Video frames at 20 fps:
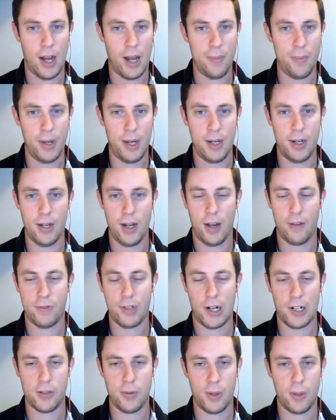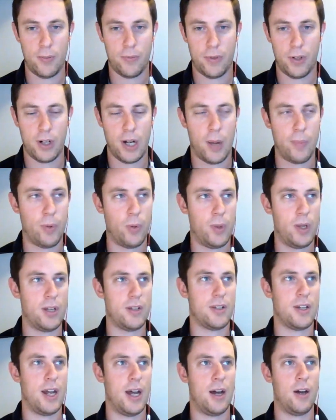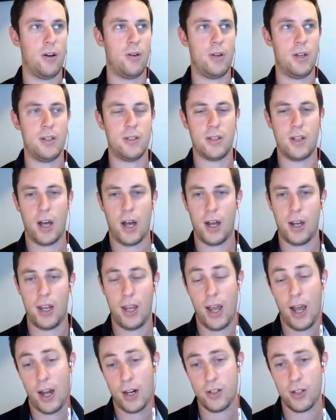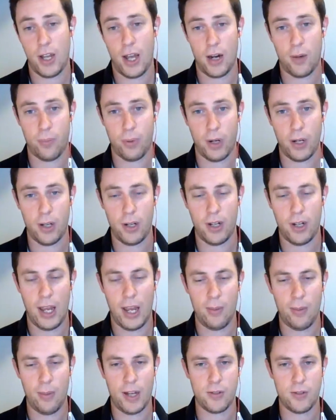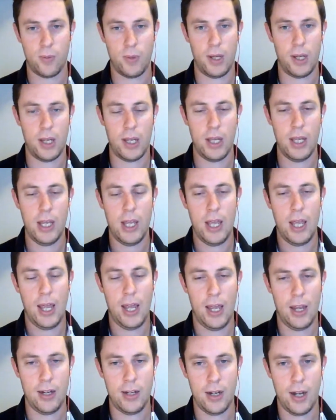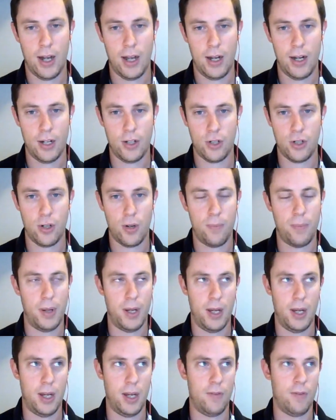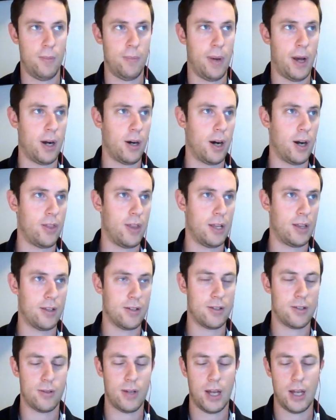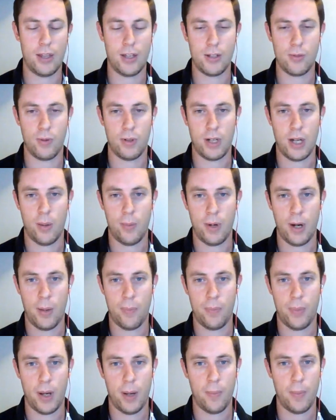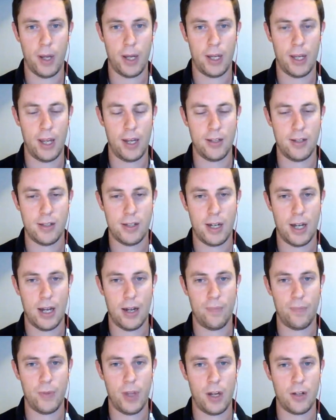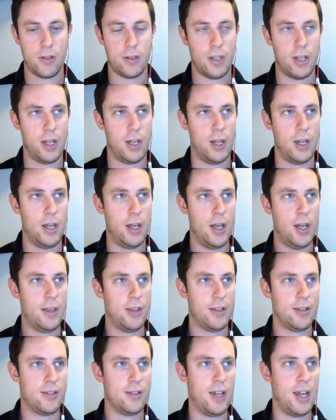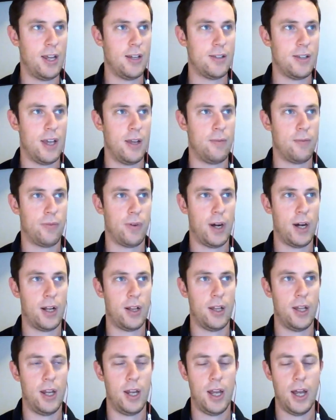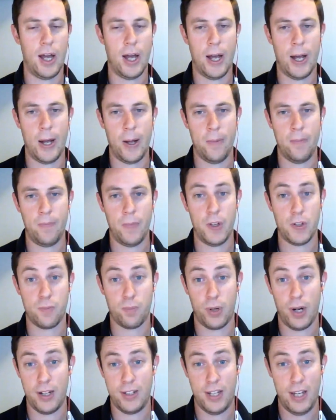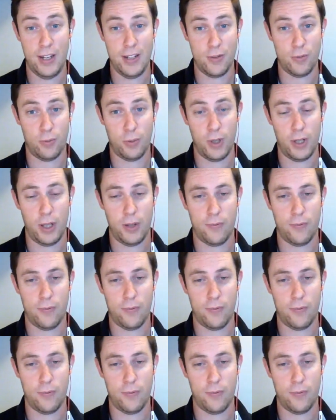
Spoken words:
I mean, I've talked about him for a couple weeks now. He actually had a pretty good game last week, and it should be even better. I think this one coming up against the Saints, and frankly, his price is really